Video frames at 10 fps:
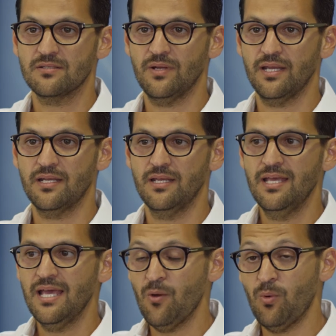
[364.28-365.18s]
right?
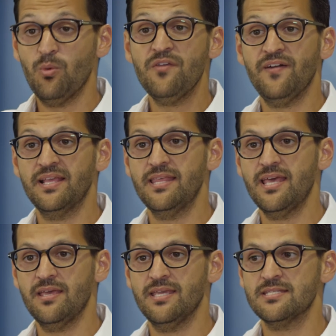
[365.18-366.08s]
And what we find
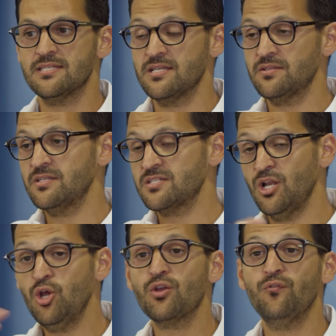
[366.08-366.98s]
there is that there's a
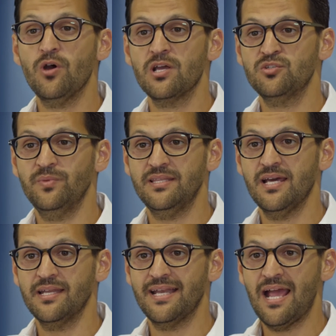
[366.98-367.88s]
lot of work to be
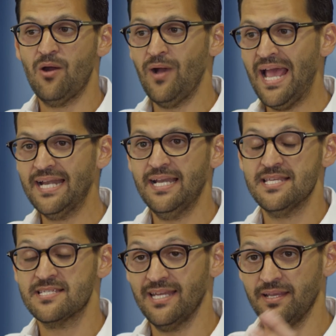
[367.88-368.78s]
done in how
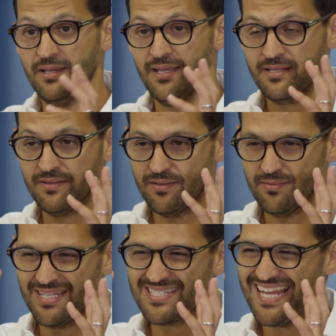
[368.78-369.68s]
analysts,
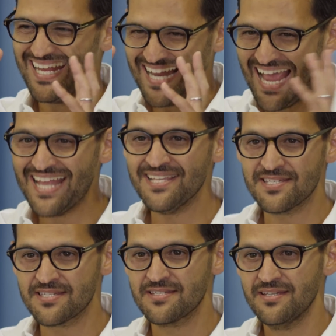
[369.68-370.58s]
let's say,
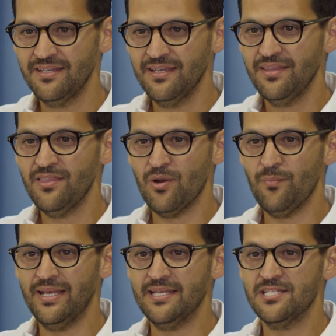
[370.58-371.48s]
enhance their
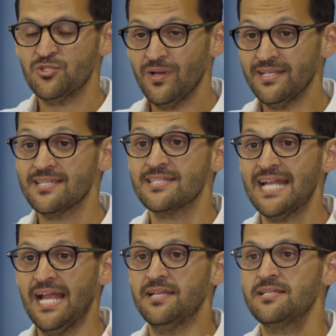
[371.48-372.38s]
ability to
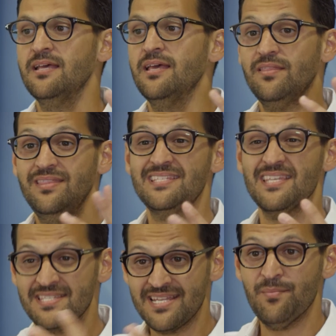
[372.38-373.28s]
understand the
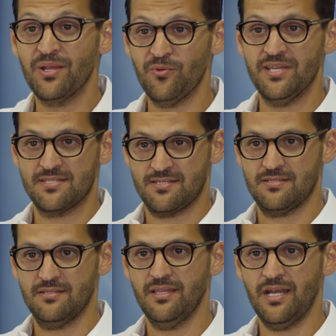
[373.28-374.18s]
systemic
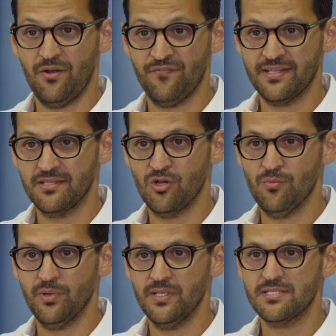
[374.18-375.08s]
risks that are affecting
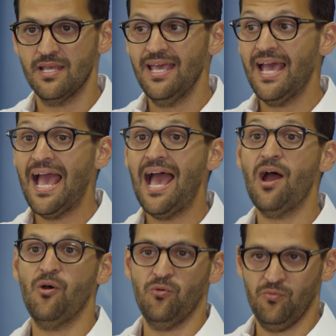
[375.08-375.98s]
companies.
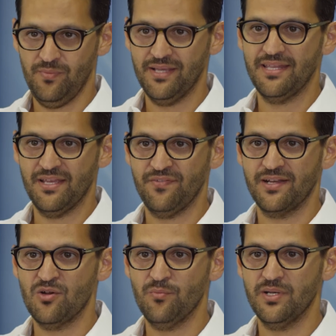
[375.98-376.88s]
How might they affect
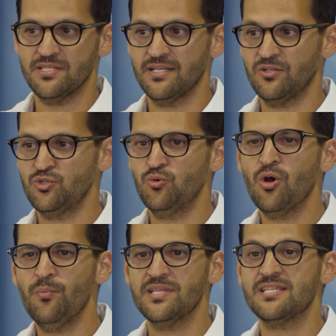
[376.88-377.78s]
companies? And do
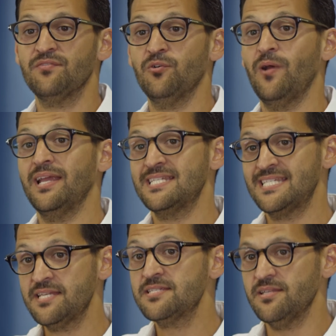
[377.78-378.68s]
companies have the right
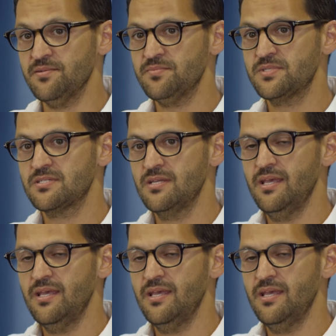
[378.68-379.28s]
systems